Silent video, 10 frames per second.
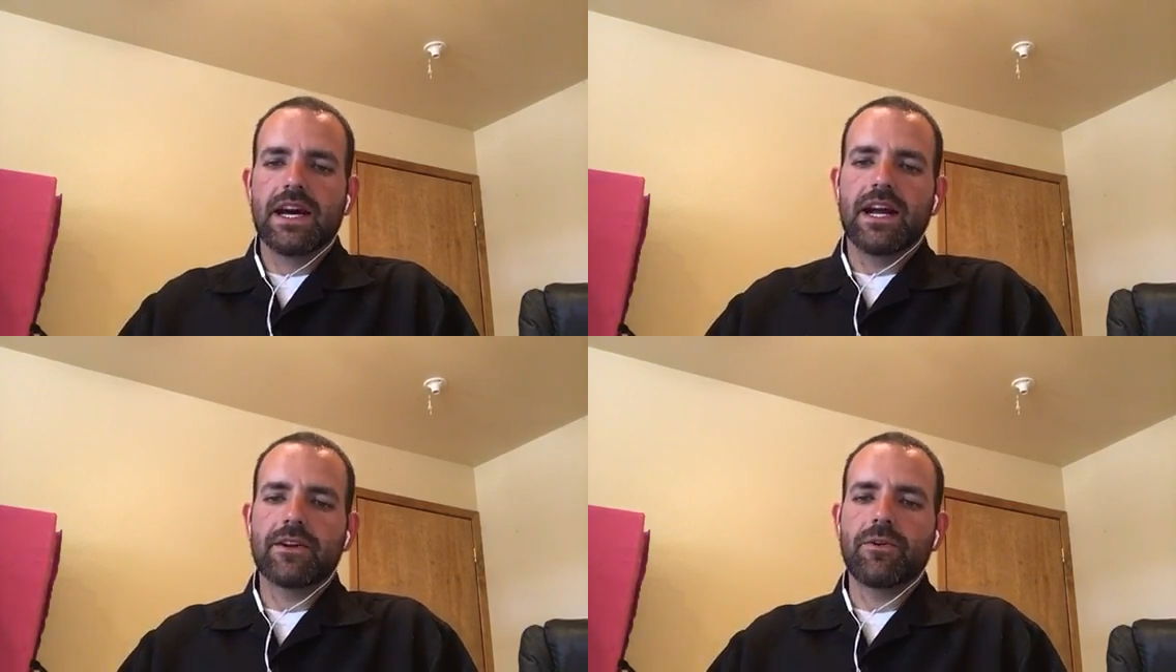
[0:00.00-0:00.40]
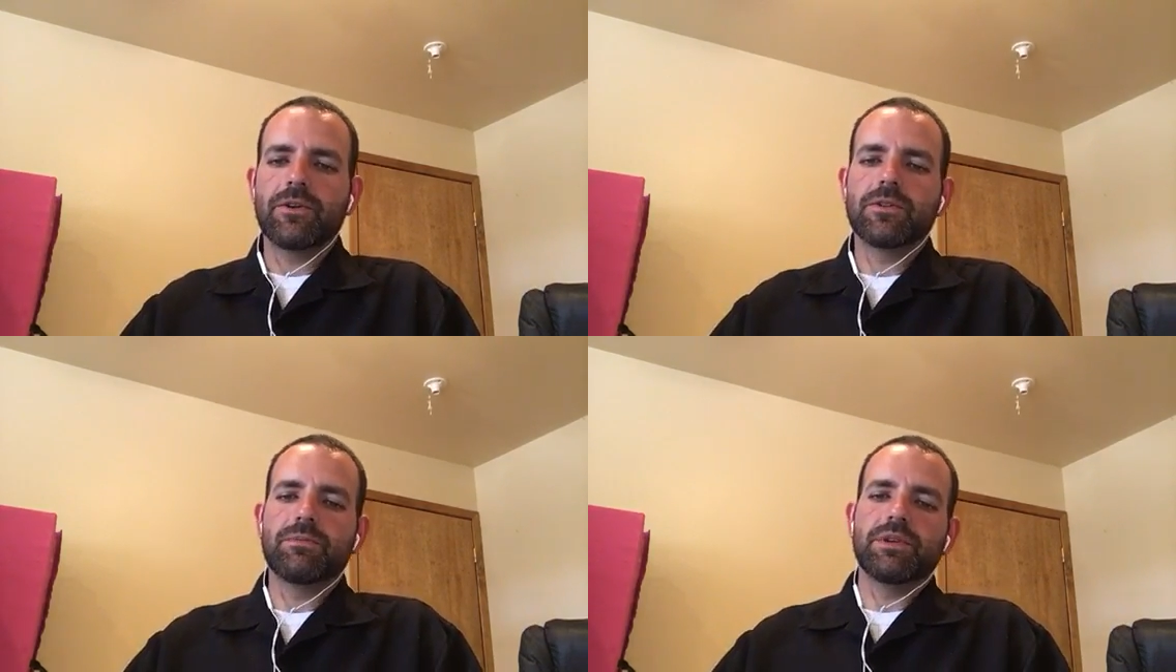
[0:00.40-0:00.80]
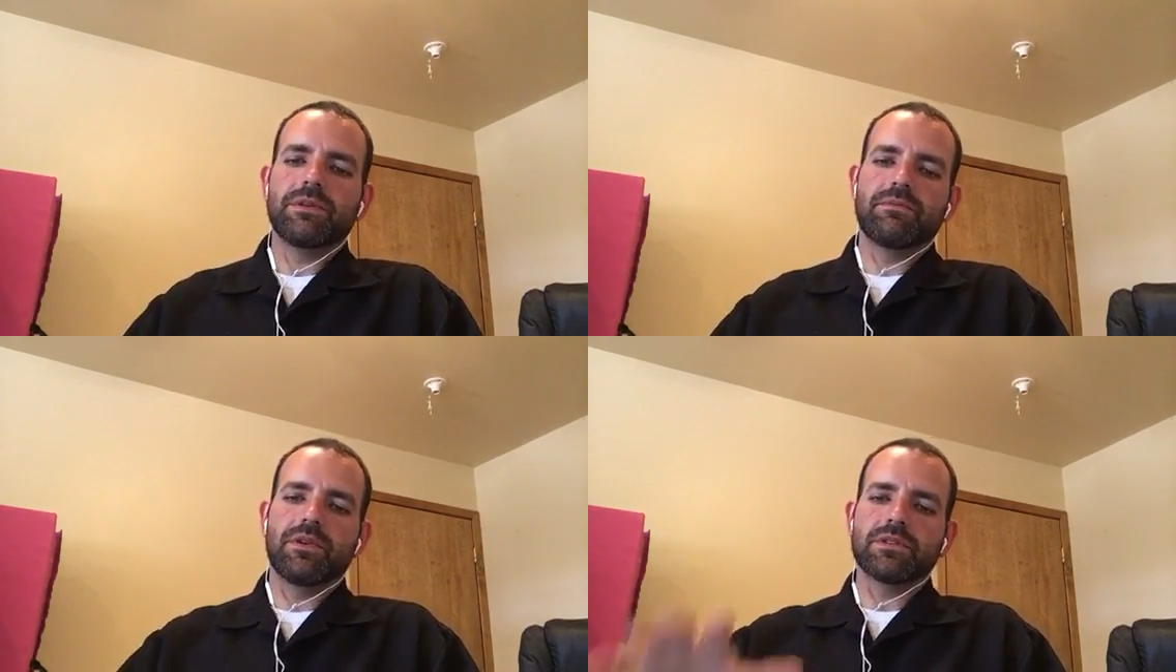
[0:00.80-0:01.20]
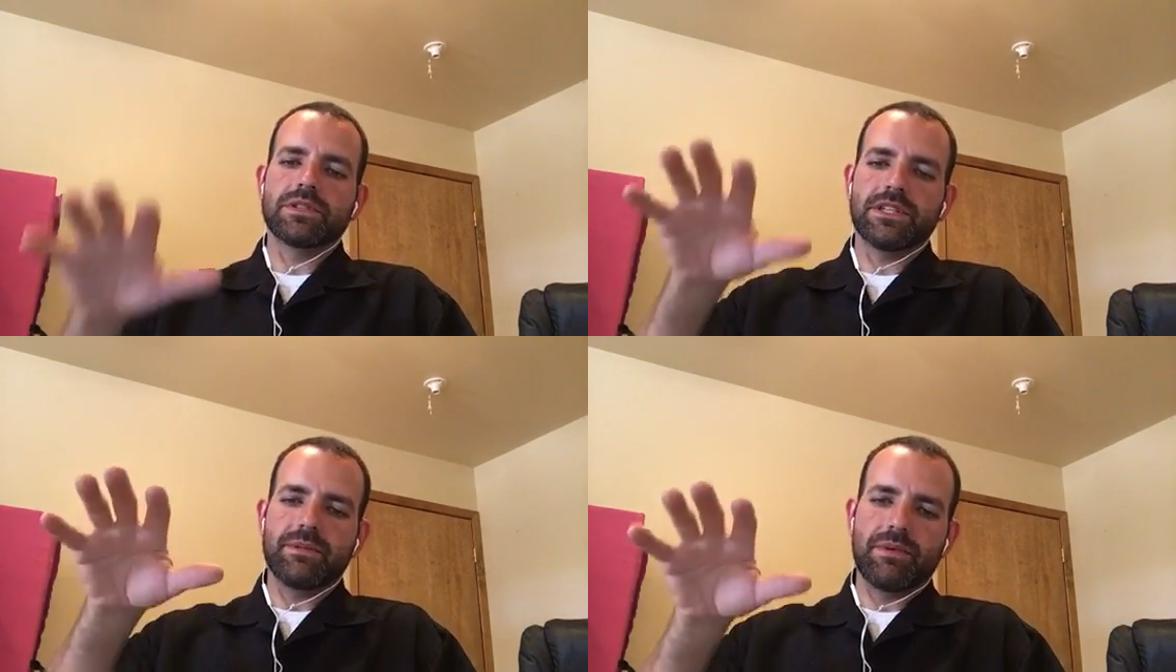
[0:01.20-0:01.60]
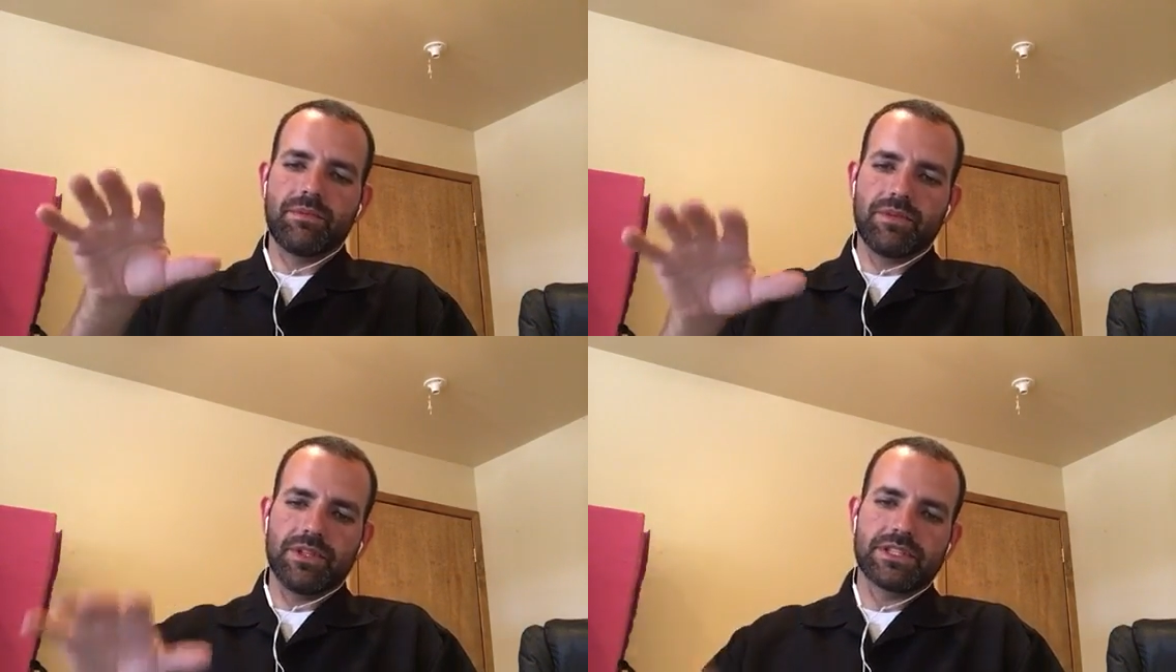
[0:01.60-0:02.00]
are going to be mostly the
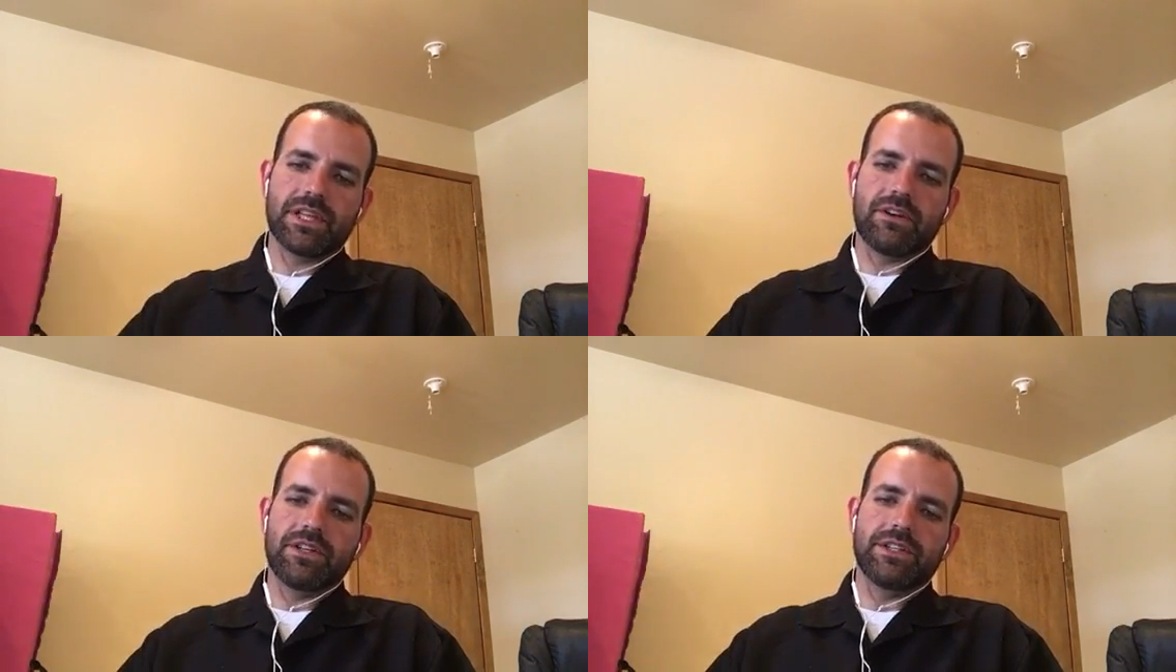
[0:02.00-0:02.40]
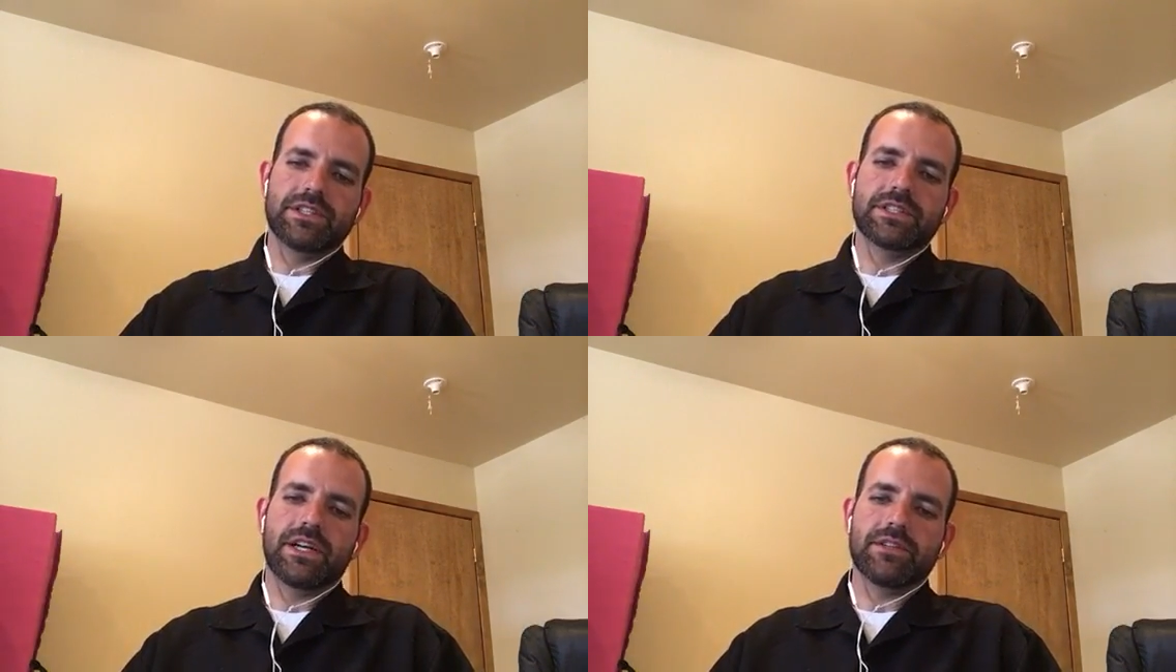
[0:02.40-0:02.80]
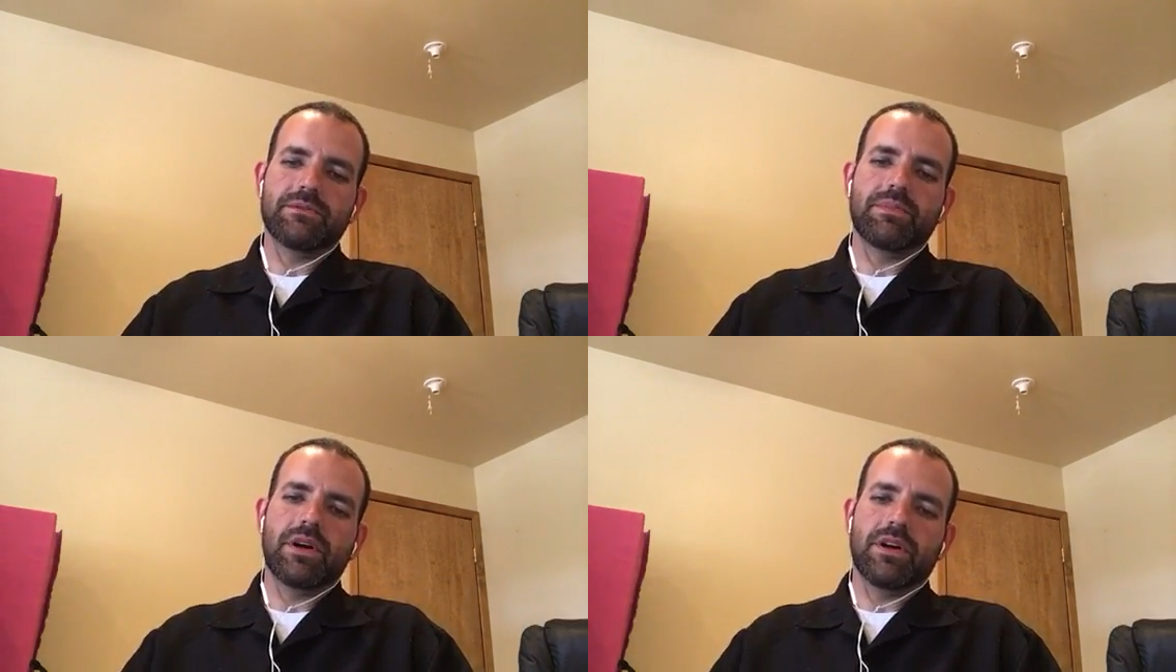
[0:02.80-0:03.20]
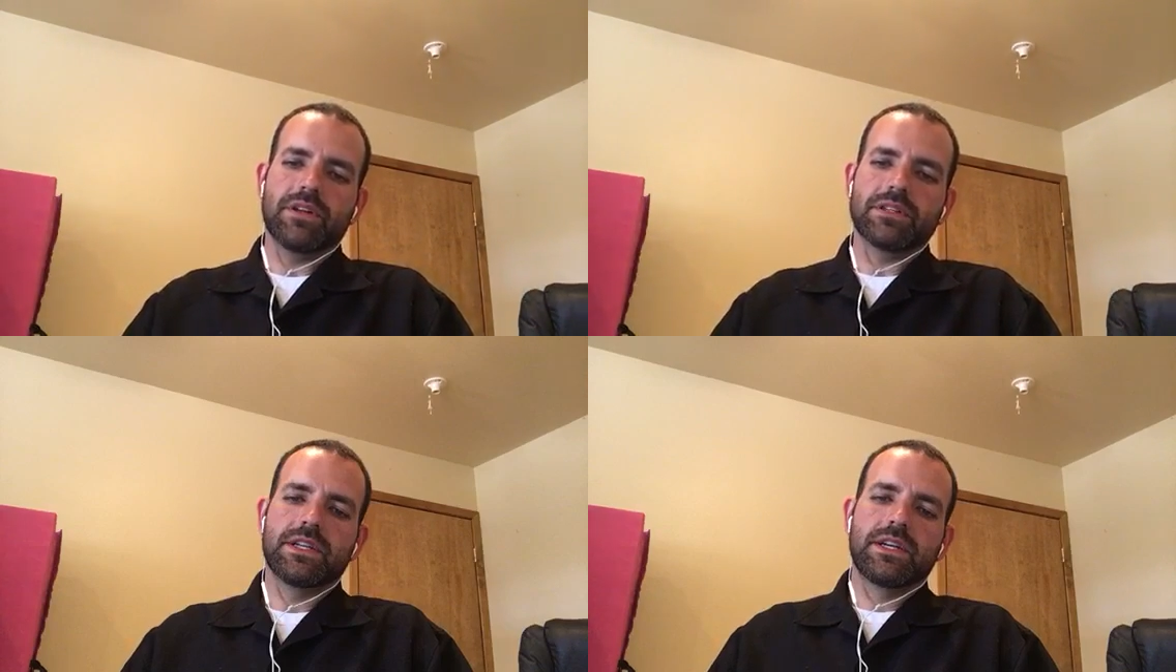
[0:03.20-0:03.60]
people that settle in the southern part